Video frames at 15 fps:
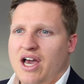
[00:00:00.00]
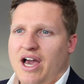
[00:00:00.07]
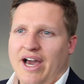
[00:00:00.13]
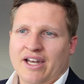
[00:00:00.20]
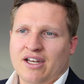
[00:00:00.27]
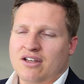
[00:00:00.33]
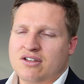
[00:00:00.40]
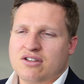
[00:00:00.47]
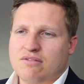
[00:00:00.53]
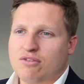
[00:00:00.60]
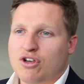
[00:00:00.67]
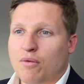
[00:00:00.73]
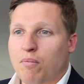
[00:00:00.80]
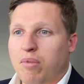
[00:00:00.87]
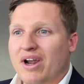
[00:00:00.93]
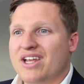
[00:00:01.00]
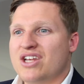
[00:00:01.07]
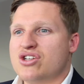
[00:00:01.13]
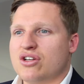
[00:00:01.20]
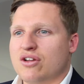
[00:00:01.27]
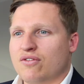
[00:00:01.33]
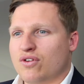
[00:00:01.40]
and
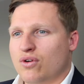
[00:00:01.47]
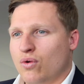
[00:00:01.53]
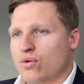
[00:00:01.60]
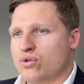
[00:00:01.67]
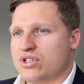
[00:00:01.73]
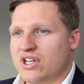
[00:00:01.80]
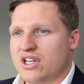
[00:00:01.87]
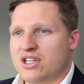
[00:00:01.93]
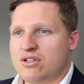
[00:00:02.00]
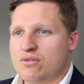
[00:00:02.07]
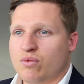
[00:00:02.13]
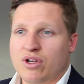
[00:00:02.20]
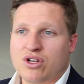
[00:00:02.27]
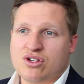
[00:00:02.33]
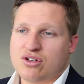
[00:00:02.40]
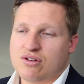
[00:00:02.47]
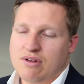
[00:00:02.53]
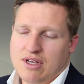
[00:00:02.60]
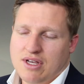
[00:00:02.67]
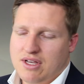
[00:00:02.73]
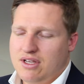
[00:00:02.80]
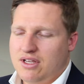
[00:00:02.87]
completion of courses, which